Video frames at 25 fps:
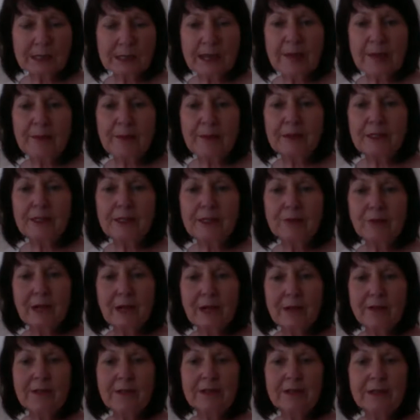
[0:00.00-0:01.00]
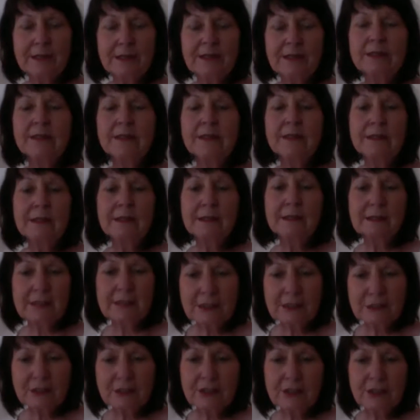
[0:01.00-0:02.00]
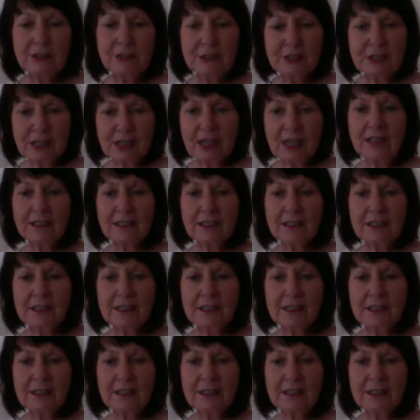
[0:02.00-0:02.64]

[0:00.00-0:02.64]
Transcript: happening rather than hearing her tell it.